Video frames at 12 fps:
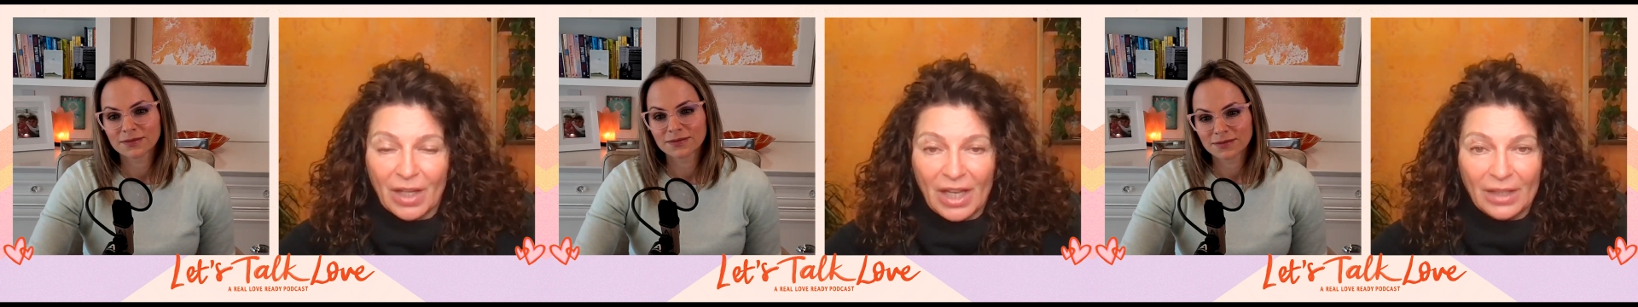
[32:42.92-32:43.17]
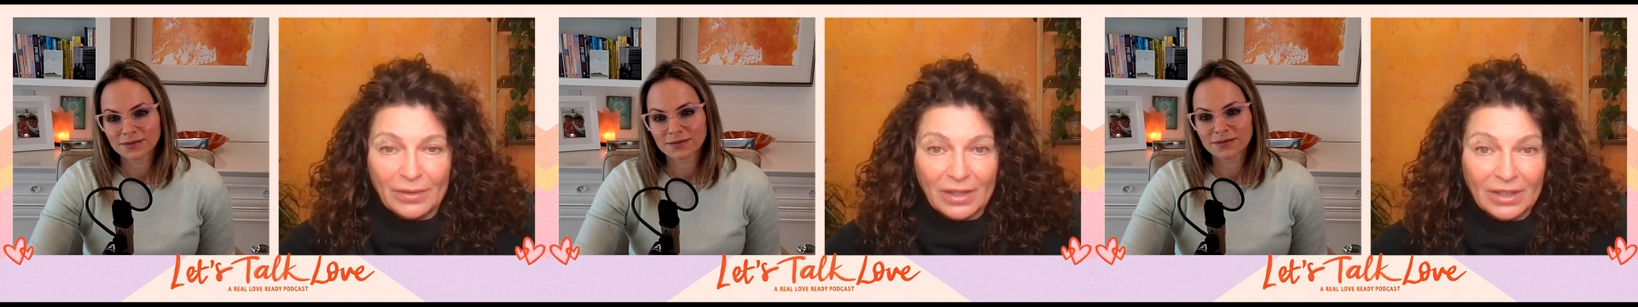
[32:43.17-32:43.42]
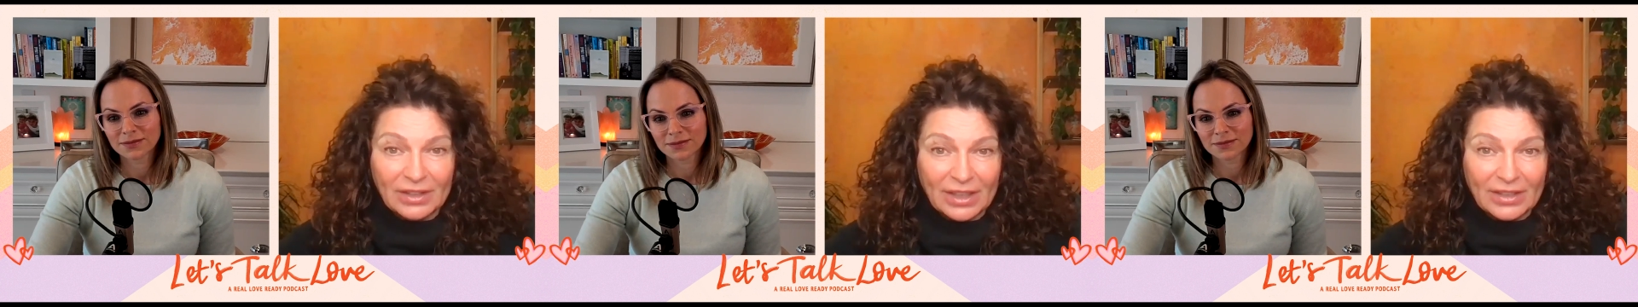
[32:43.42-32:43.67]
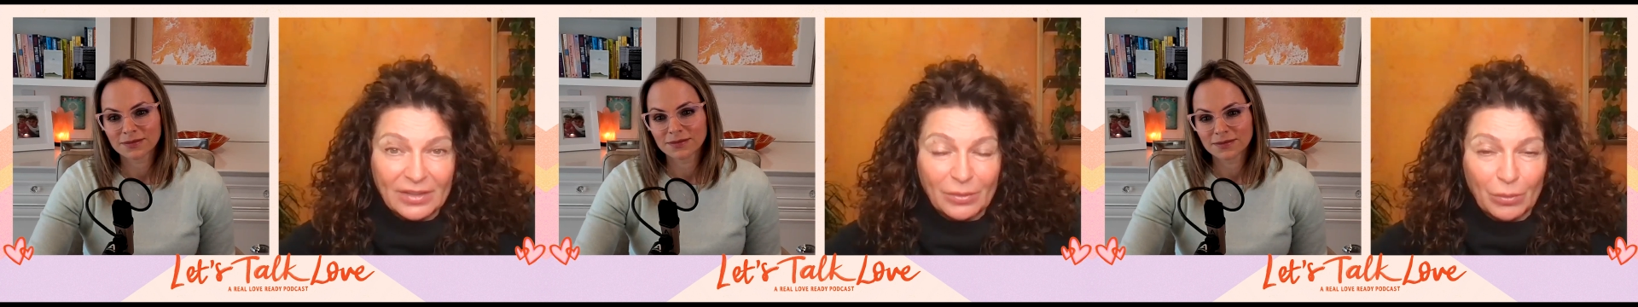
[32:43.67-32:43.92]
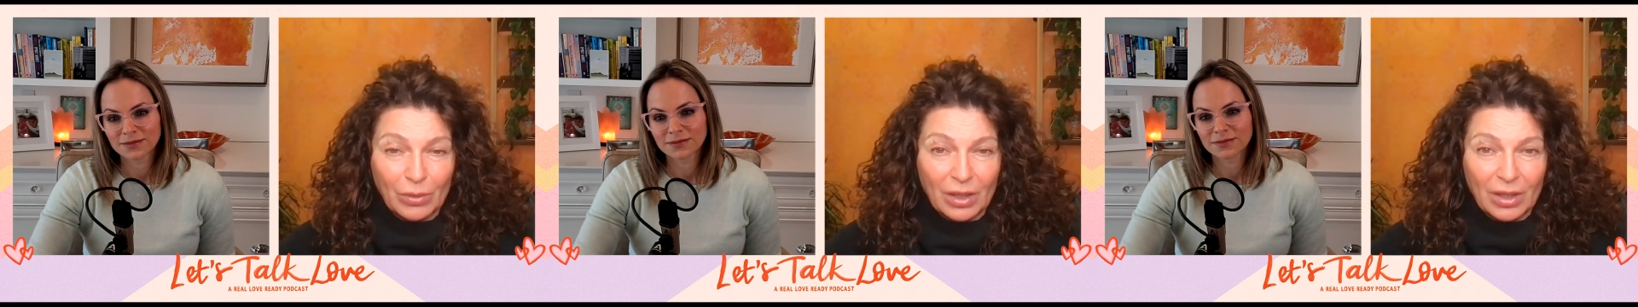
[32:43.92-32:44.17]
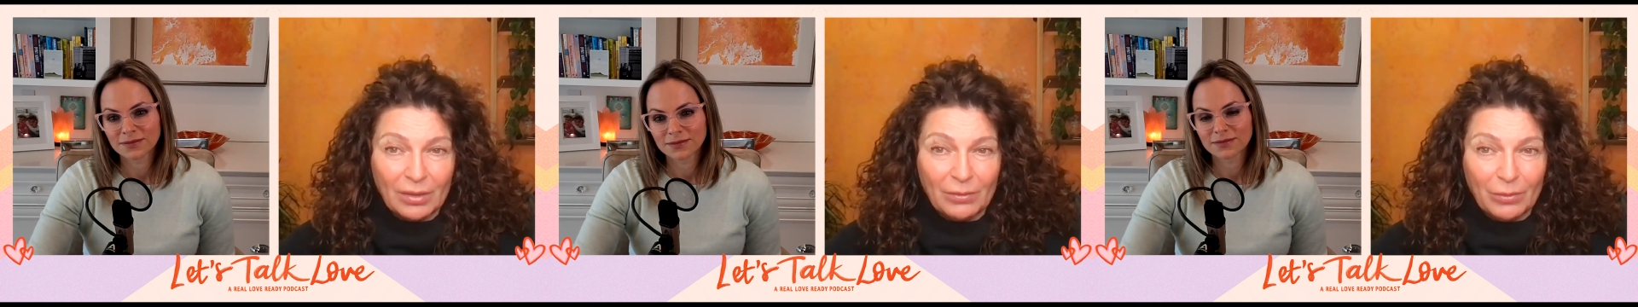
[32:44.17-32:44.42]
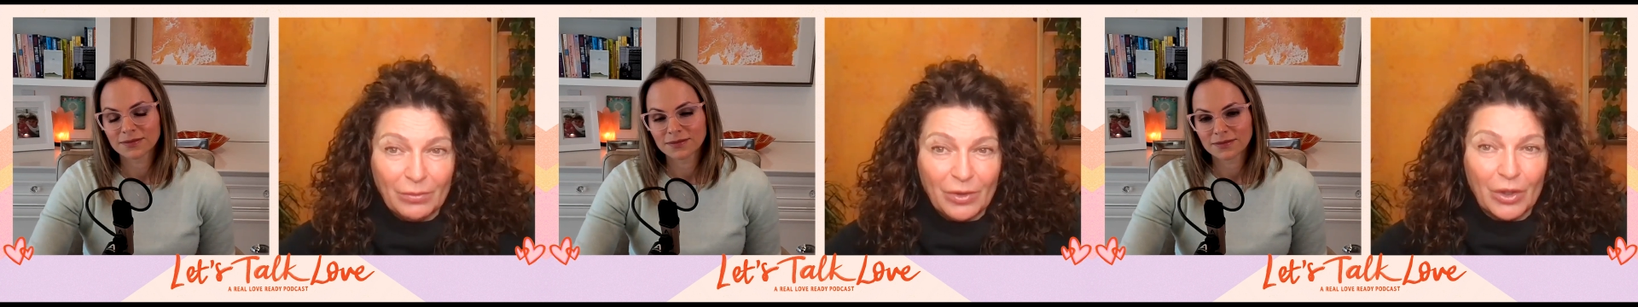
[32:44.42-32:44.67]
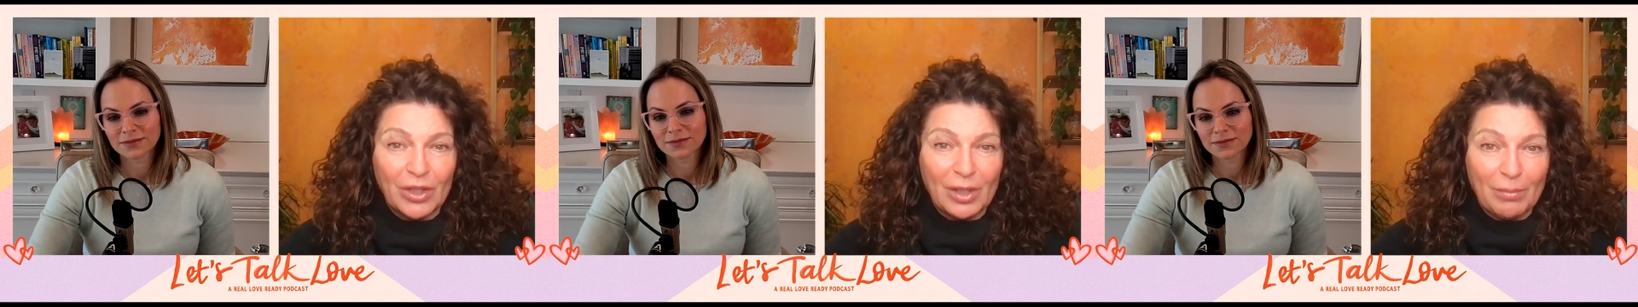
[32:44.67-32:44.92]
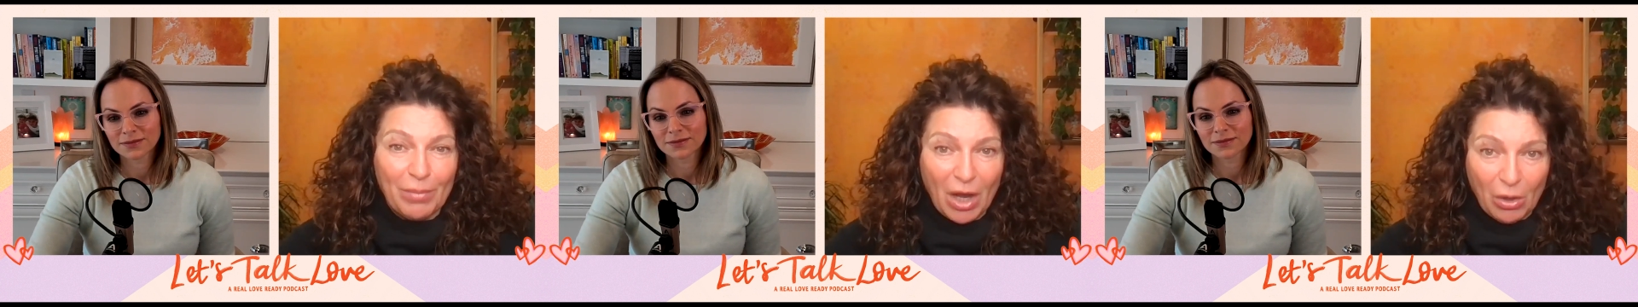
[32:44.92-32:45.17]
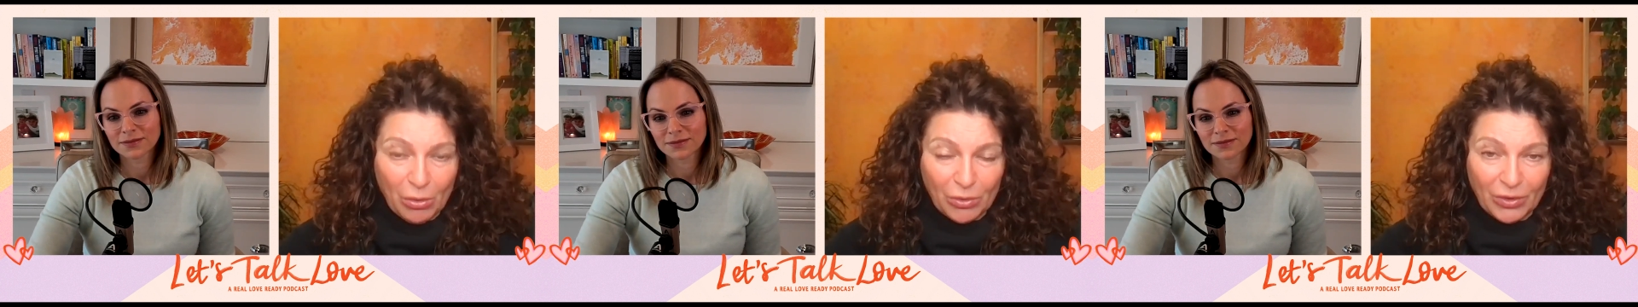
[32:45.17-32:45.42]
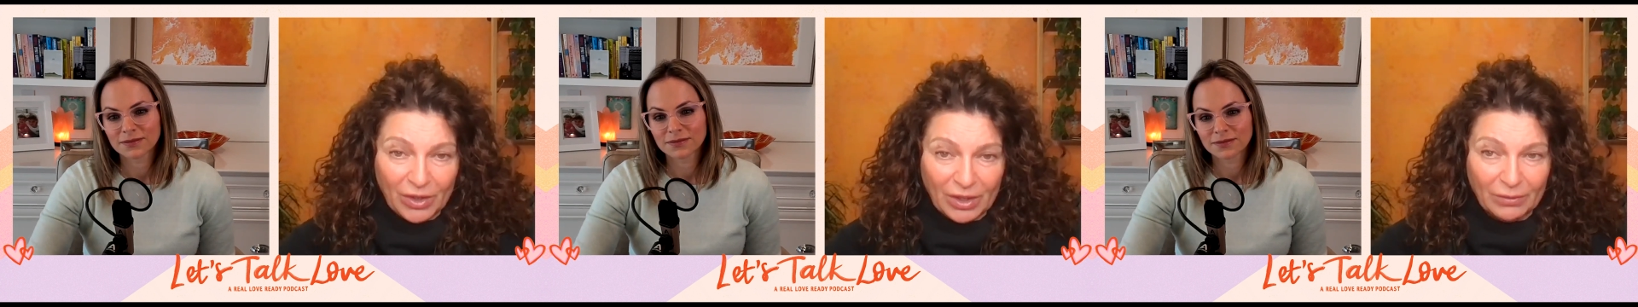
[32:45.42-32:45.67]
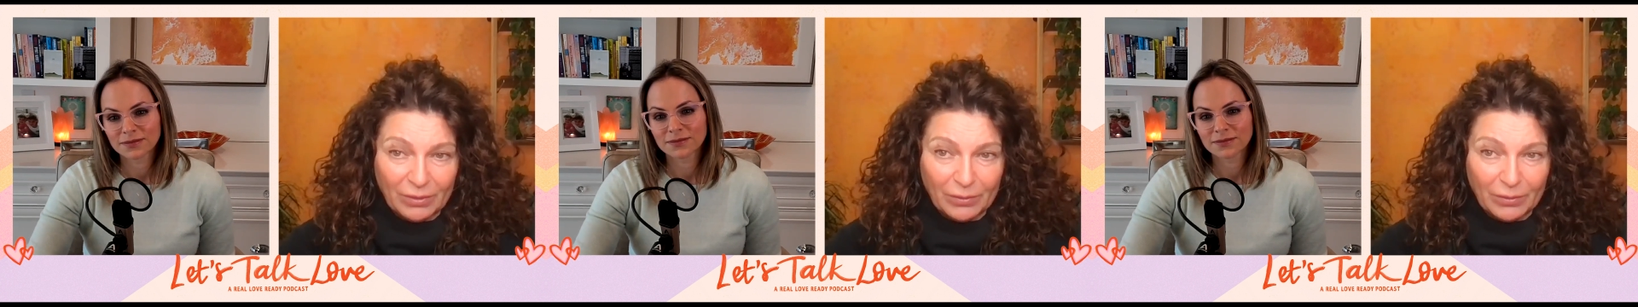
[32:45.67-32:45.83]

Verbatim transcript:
Speaker 1: I think that's uh, very empowering